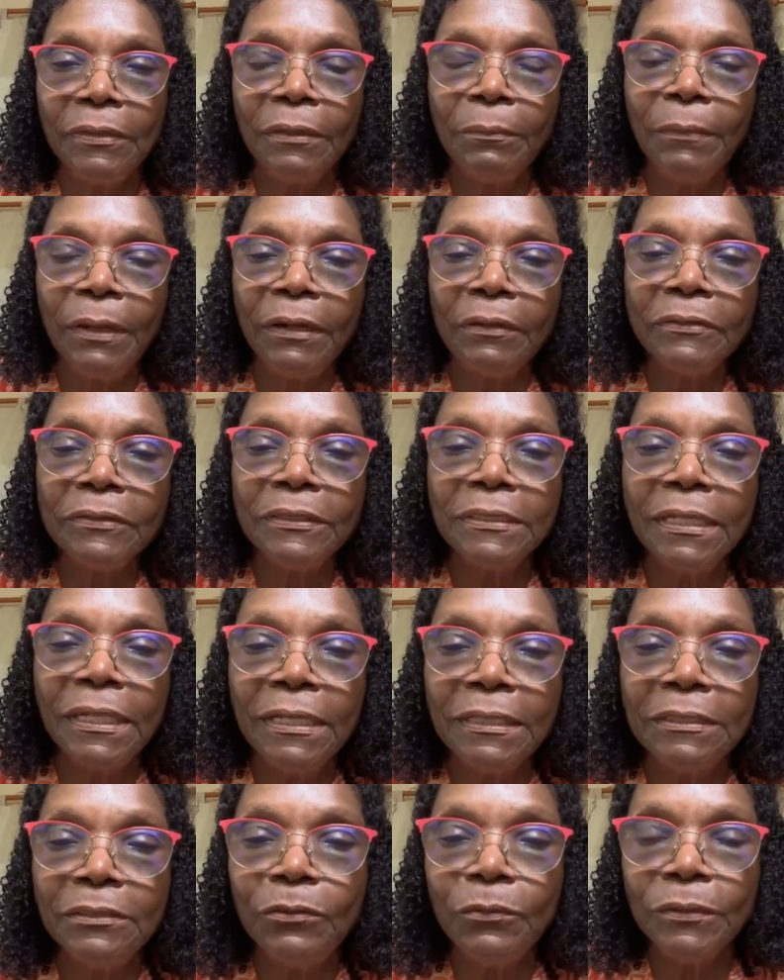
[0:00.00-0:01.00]
Tamara
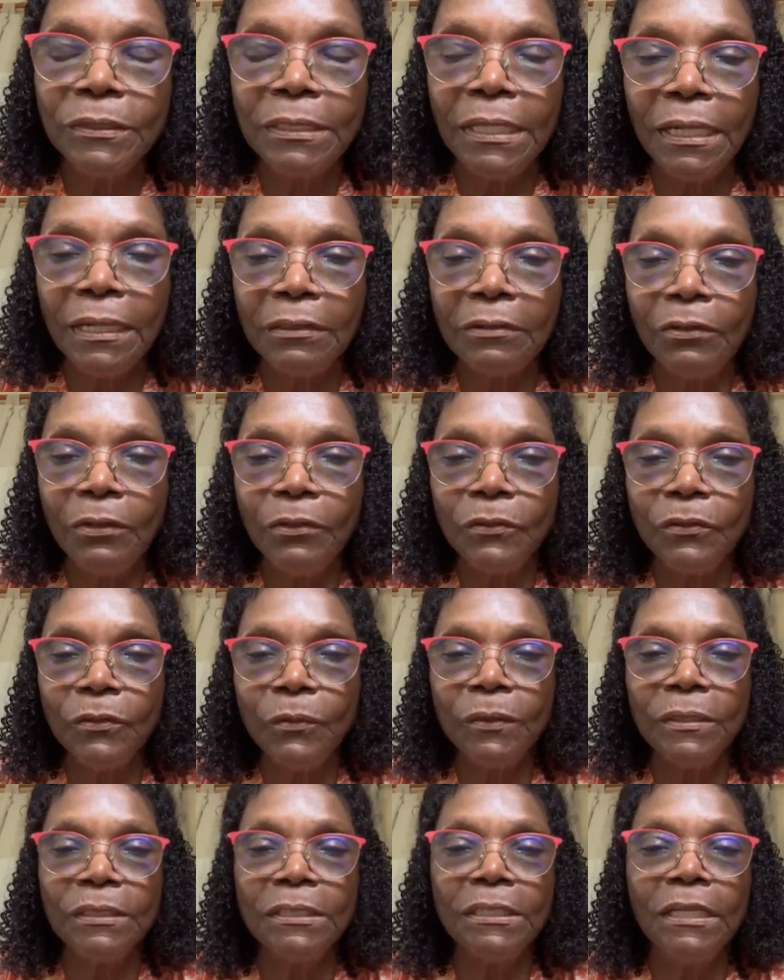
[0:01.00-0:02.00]
says she was
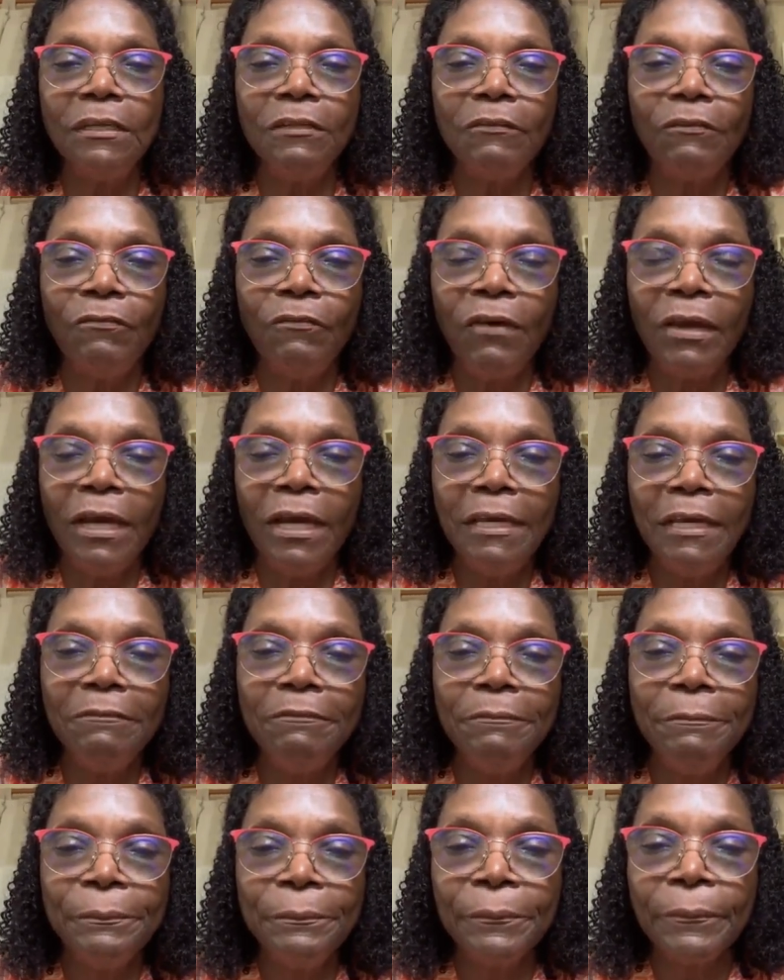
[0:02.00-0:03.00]
diagnosed with stage
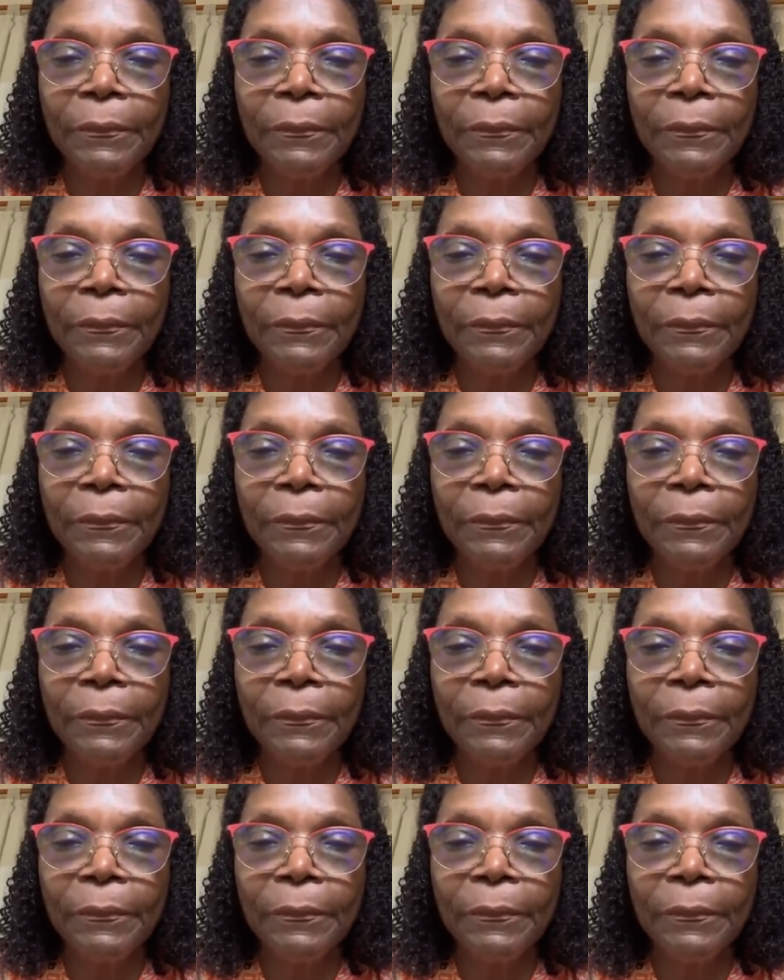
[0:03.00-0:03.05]
5